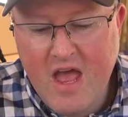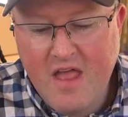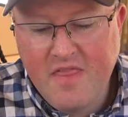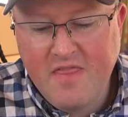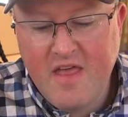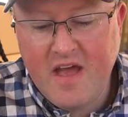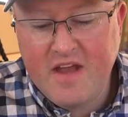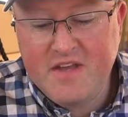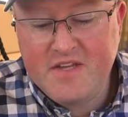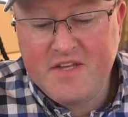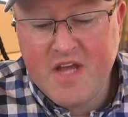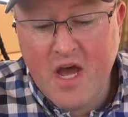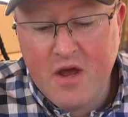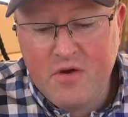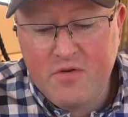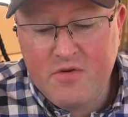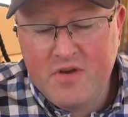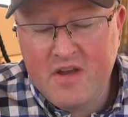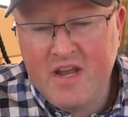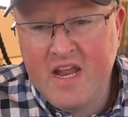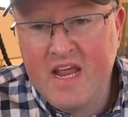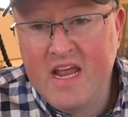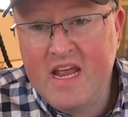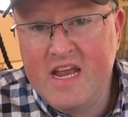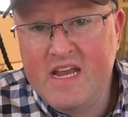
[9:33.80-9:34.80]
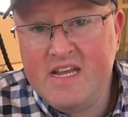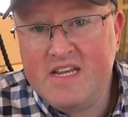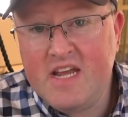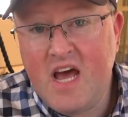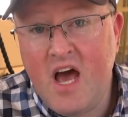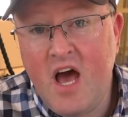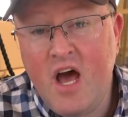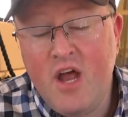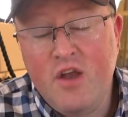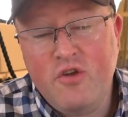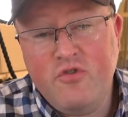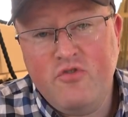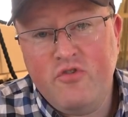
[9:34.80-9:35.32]
They don't need
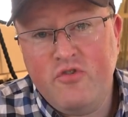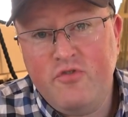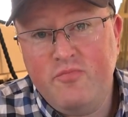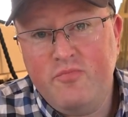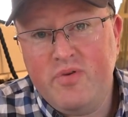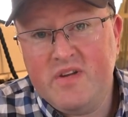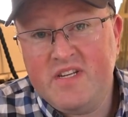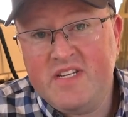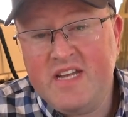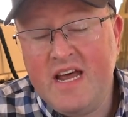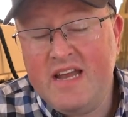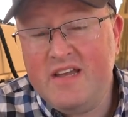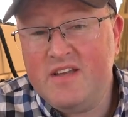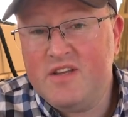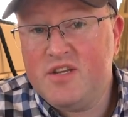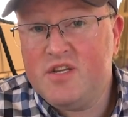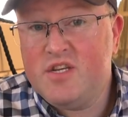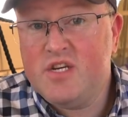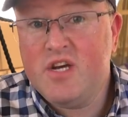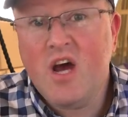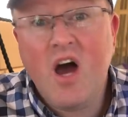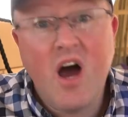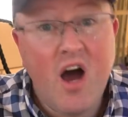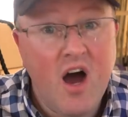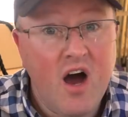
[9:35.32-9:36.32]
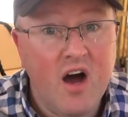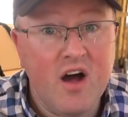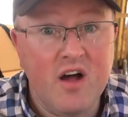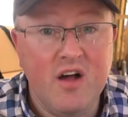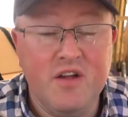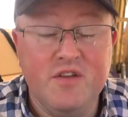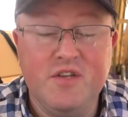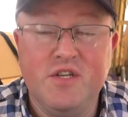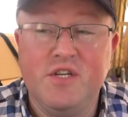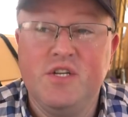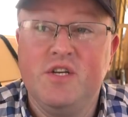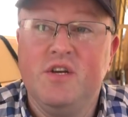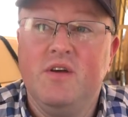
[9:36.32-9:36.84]
100%
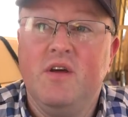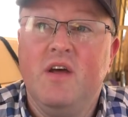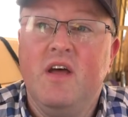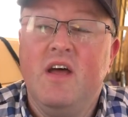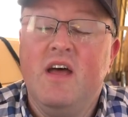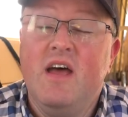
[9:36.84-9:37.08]
charge,